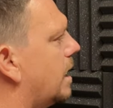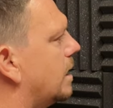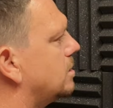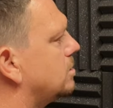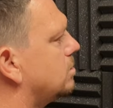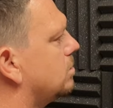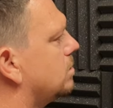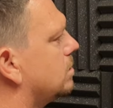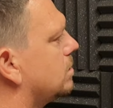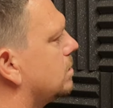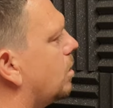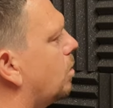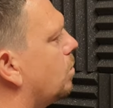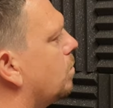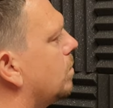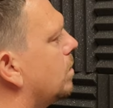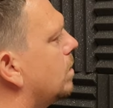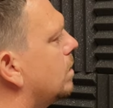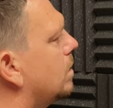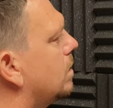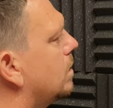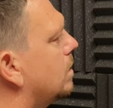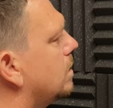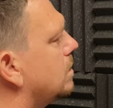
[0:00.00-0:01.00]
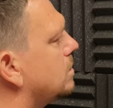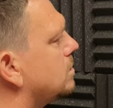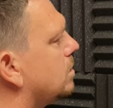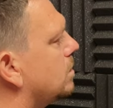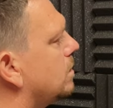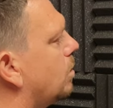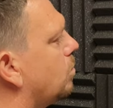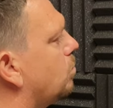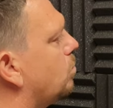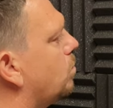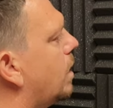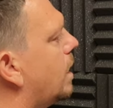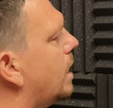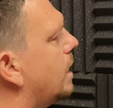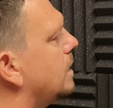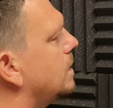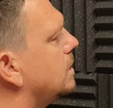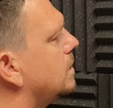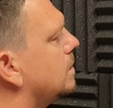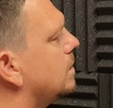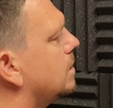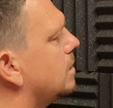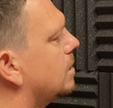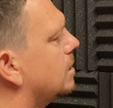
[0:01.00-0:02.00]
there. So they've got, it's got that
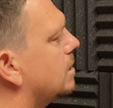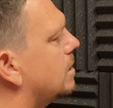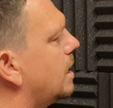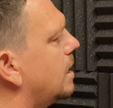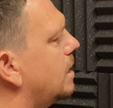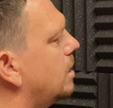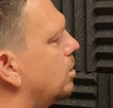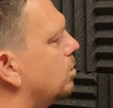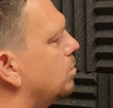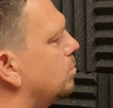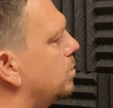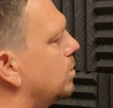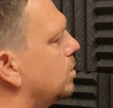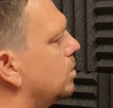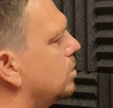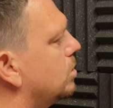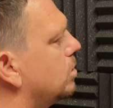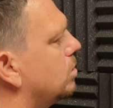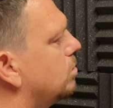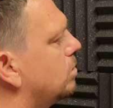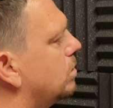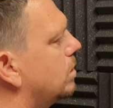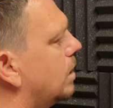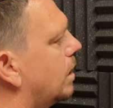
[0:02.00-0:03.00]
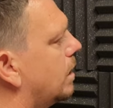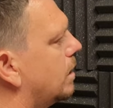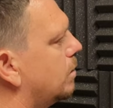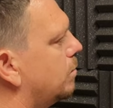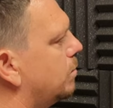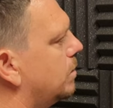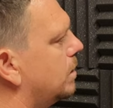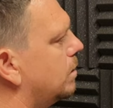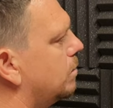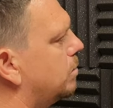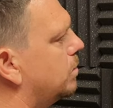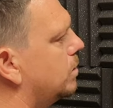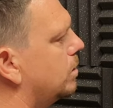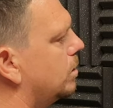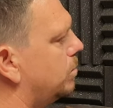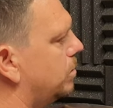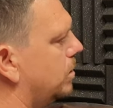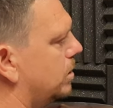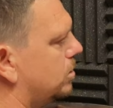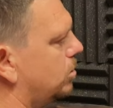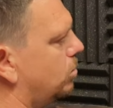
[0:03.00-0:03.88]
white, phthalo blue, and a bit of purple.